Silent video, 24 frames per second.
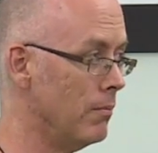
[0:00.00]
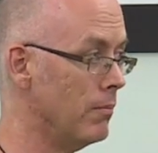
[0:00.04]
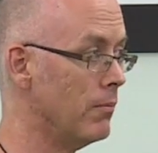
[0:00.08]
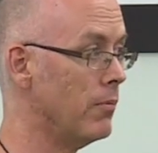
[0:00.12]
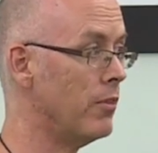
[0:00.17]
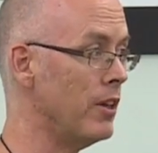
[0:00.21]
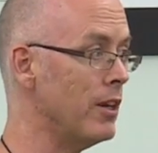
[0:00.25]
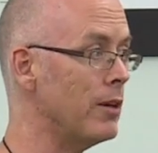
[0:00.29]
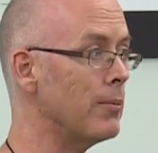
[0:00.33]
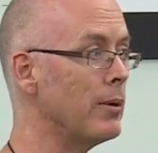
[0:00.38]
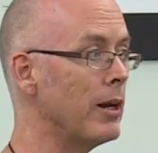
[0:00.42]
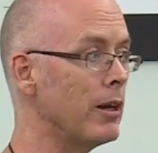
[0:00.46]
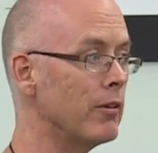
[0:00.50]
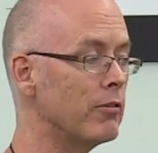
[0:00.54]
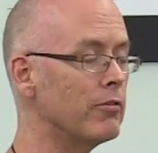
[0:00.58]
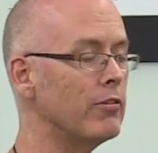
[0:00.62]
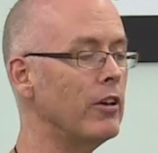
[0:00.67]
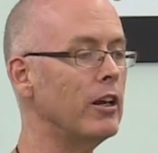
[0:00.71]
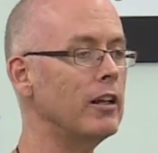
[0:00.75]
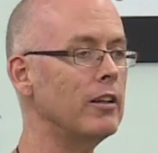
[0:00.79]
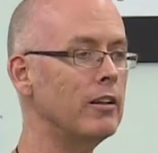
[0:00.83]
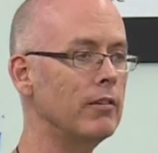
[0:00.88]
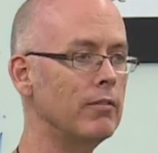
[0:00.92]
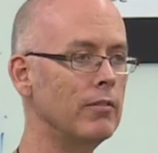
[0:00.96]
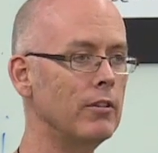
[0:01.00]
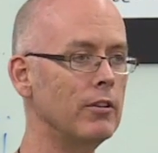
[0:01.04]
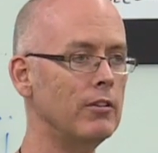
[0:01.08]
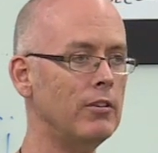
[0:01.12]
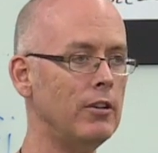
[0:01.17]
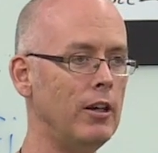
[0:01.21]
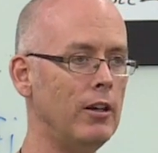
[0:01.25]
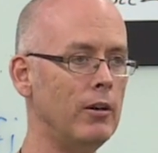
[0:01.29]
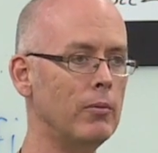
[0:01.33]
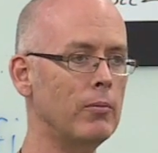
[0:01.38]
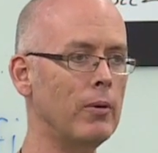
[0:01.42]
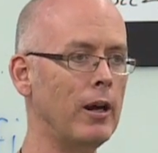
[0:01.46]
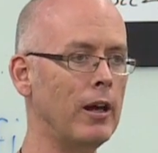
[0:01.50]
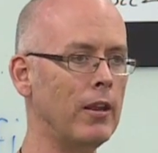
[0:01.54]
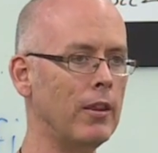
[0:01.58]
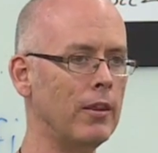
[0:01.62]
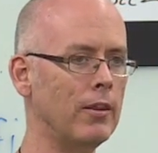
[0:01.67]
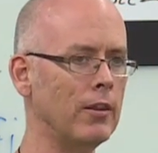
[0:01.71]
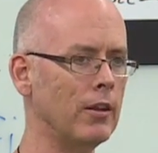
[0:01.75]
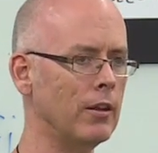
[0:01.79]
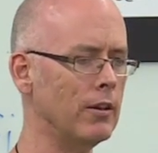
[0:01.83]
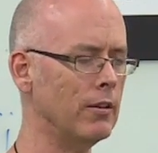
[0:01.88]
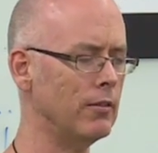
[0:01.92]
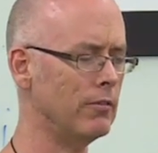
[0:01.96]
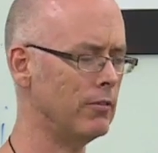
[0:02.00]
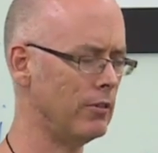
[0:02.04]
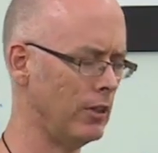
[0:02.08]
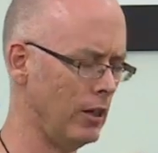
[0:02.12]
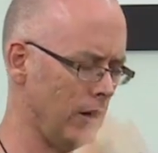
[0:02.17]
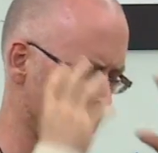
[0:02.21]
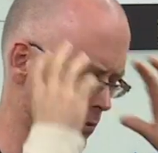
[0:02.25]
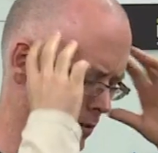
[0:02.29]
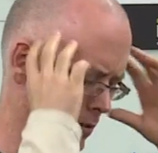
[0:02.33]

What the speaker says: think about effectiveness here, rather than saying,